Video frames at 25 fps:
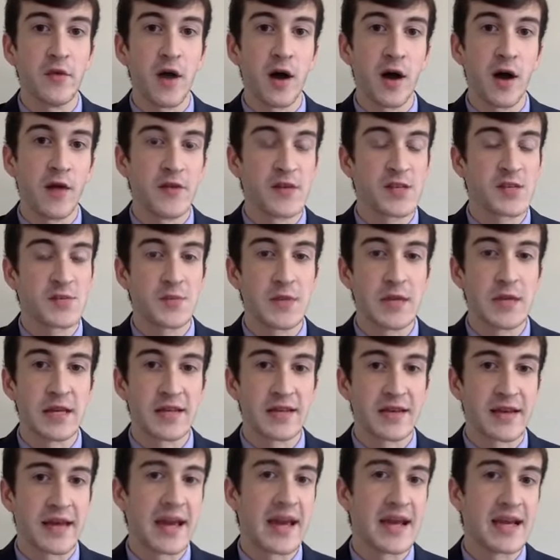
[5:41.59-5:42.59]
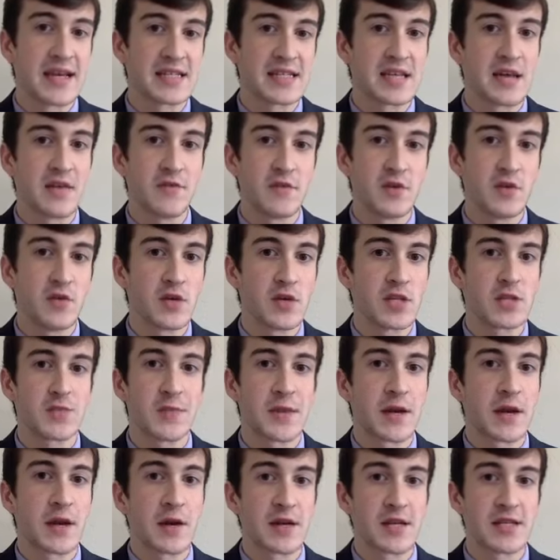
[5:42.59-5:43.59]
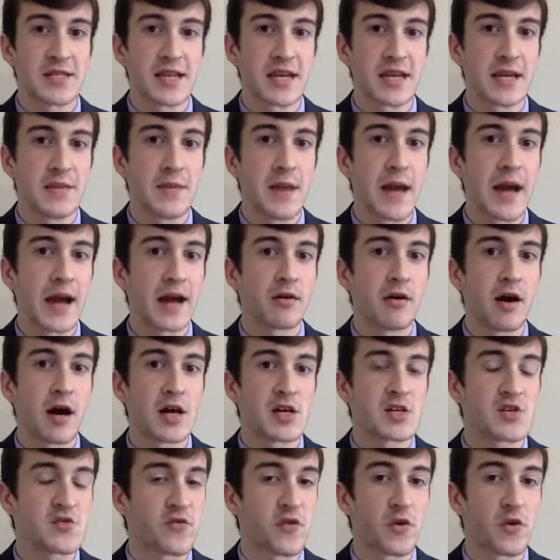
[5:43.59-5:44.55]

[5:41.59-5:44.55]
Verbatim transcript: Uh, this being the case, have you experienced any backlash